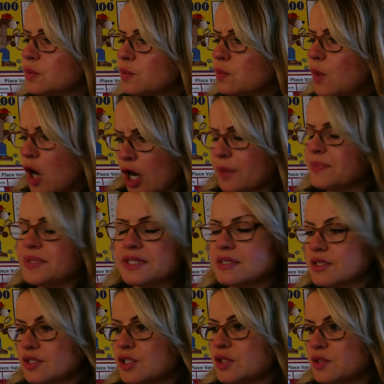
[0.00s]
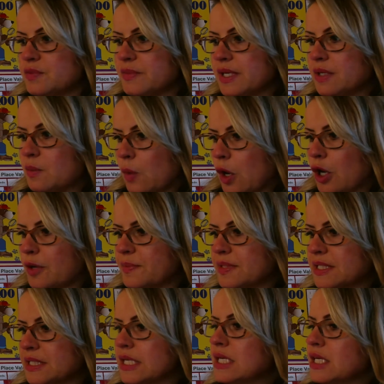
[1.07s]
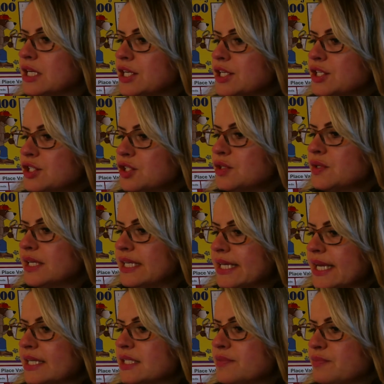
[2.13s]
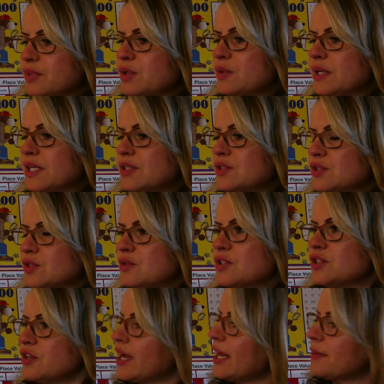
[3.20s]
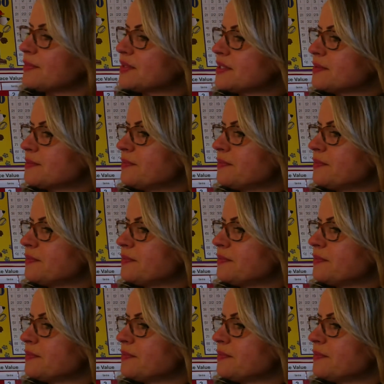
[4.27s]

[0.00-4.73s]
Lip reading: warps, to connect buoys to the traps.